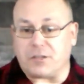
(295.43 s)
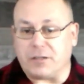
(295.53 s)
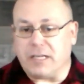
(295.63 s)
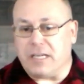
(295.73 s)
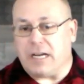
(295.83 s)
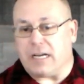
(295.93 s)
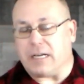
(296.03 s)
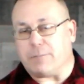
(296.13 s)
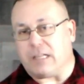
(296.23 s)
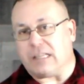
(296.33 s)
So
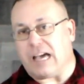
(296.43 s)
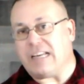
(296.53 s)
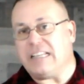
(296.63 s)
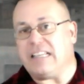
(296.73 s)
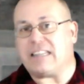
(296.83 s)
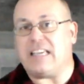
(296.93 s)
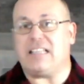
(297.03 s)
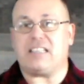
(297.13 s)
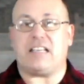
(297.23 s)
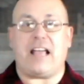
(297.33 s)
a lot of neat
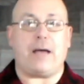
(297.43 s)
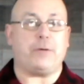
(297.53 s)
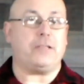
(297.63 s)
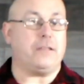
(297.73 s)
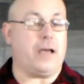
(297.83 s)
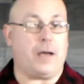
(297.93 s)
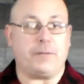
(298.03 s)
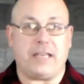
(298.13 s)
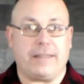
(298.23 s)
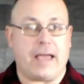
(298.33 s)
things that happened
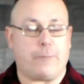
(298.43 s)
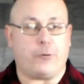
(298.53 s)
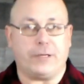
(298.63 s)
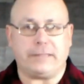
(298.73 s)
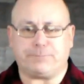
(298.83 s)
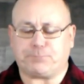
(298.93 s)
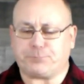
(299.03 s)
up to that point.